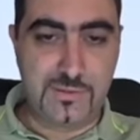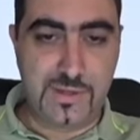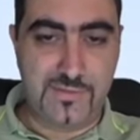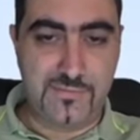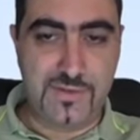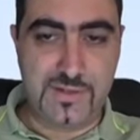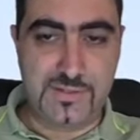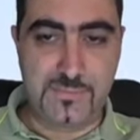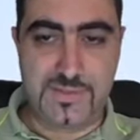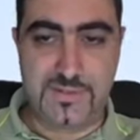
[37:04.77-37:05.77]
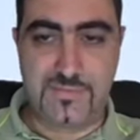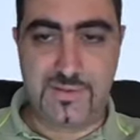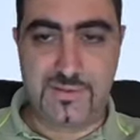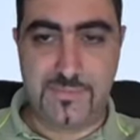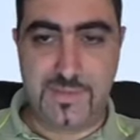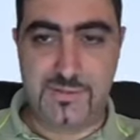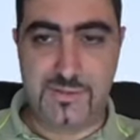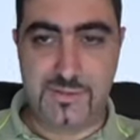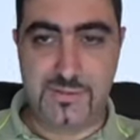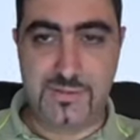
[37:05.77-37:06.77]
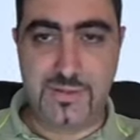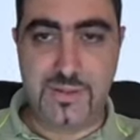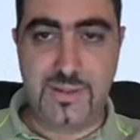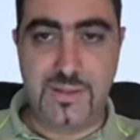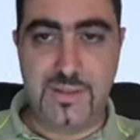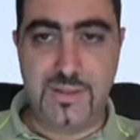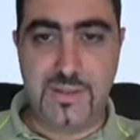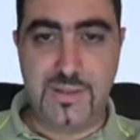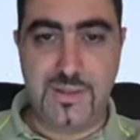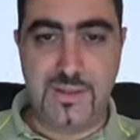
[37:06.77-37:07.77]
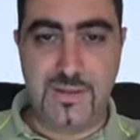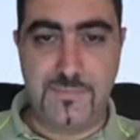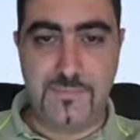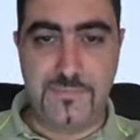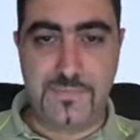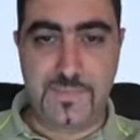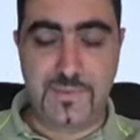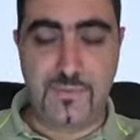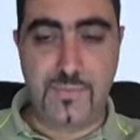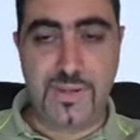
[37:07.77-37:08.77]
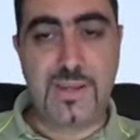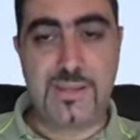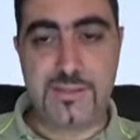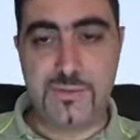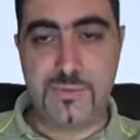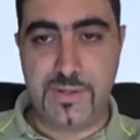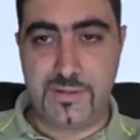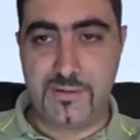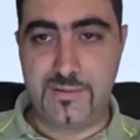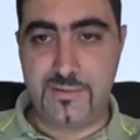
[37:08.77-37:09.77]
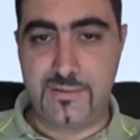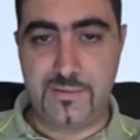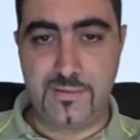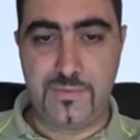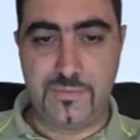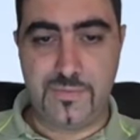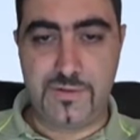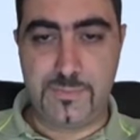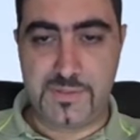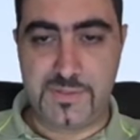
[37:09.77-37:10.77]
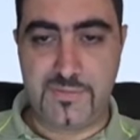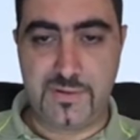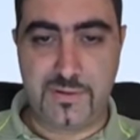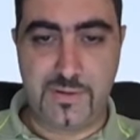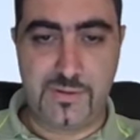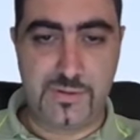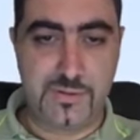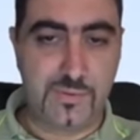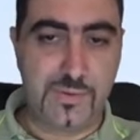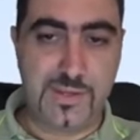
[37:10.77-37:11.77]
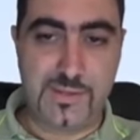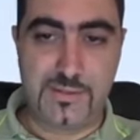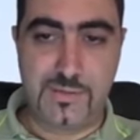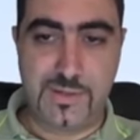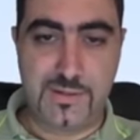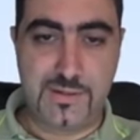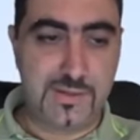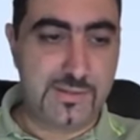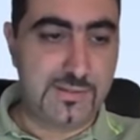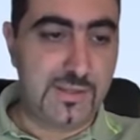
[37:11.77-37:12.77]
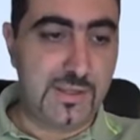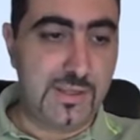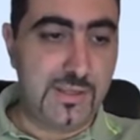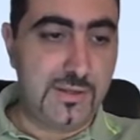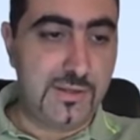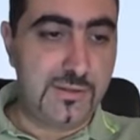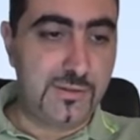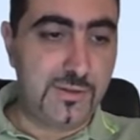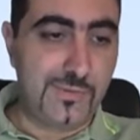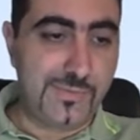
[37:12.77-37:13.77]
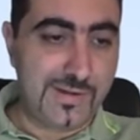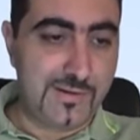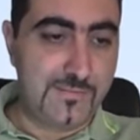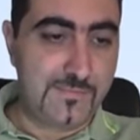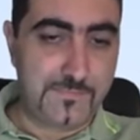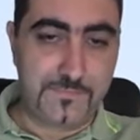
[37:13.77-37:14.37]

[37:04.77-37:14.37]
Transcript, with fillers: to have very specific dimensions, um, the way I do it, a very specific location, the way I do it is you need to go in